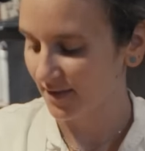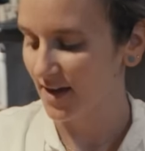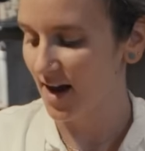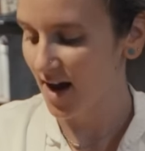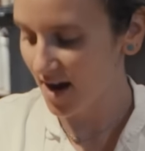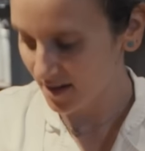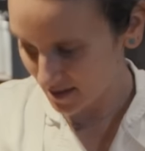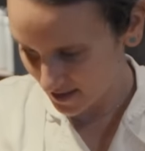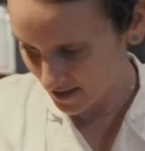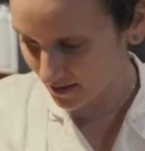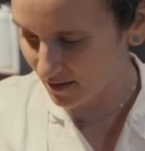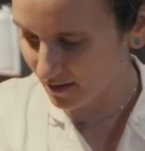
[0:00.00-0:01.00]
That's
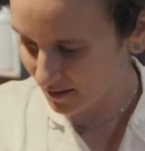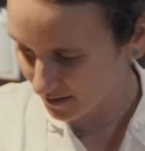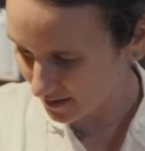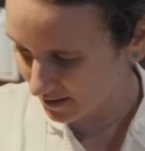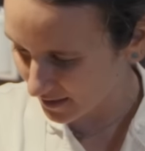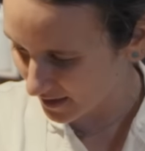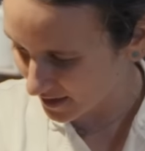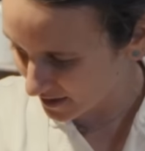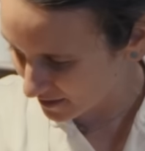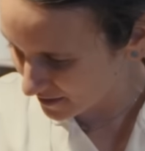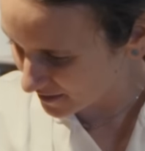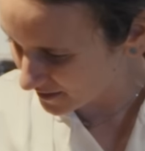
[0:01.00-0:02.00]
still a
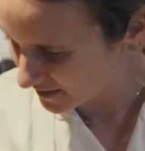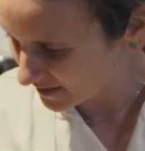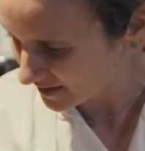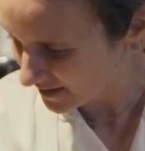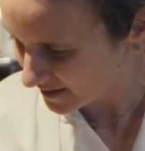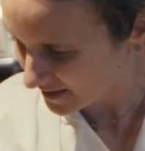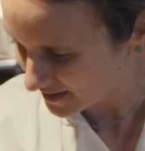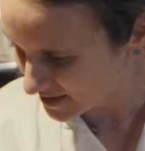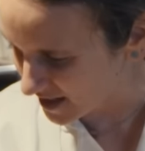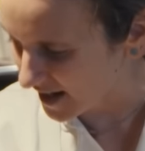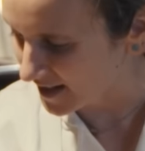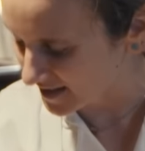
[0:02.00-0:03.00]
little
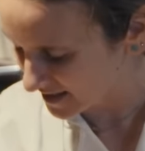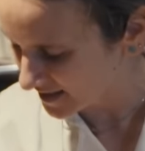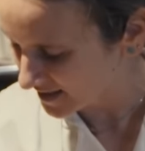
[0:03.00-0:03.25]
tight.